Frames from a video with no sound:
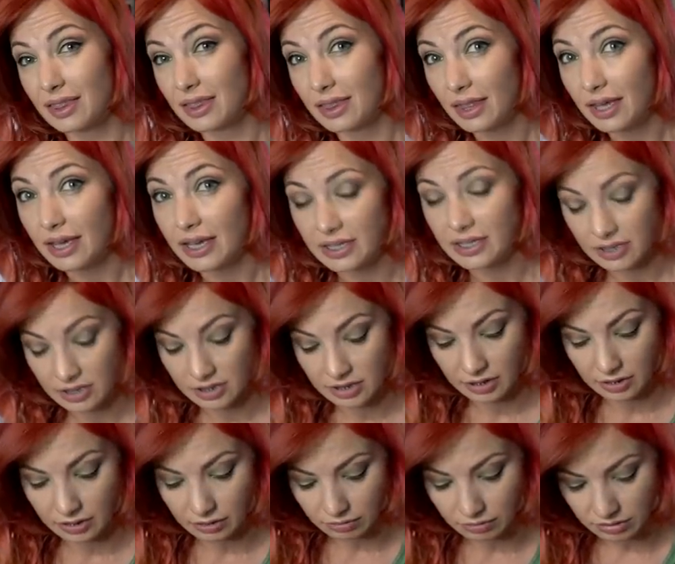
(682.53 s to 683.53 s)
this, it's
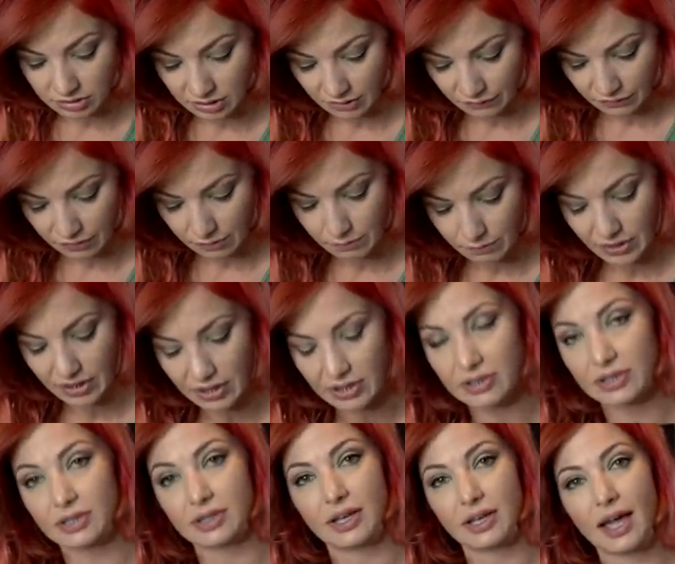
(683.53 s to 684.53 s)
a little different
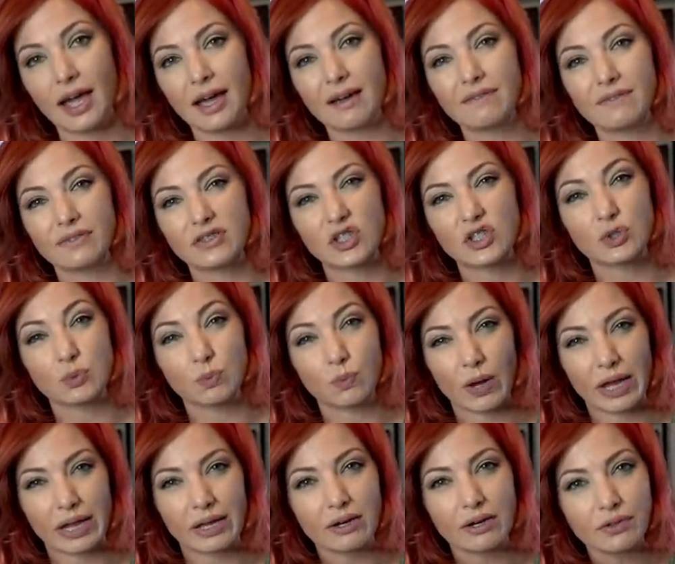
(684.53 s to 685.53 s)
because they have
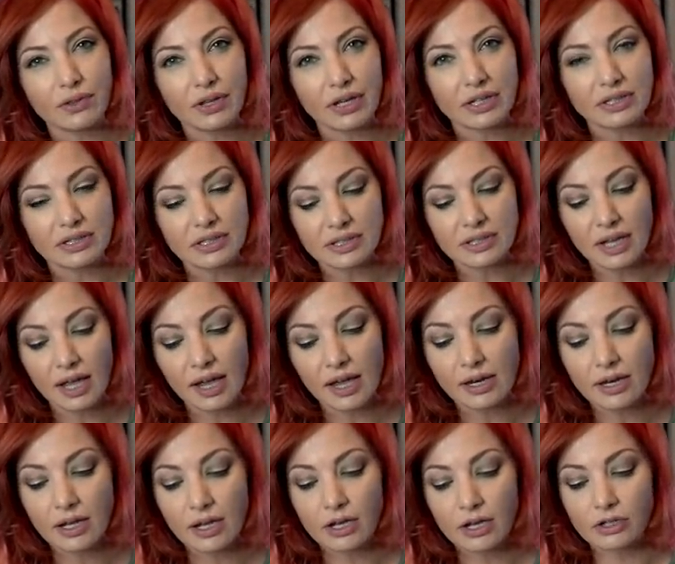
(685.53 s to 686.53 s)
suede on the
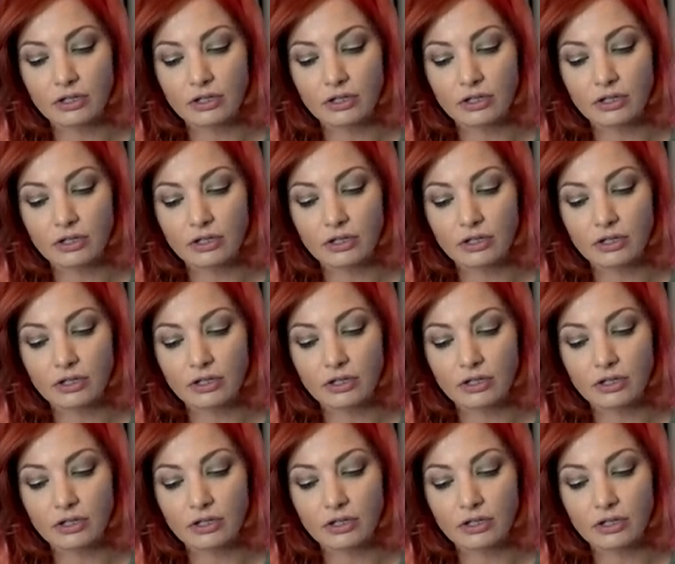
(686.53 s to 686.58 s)
inside.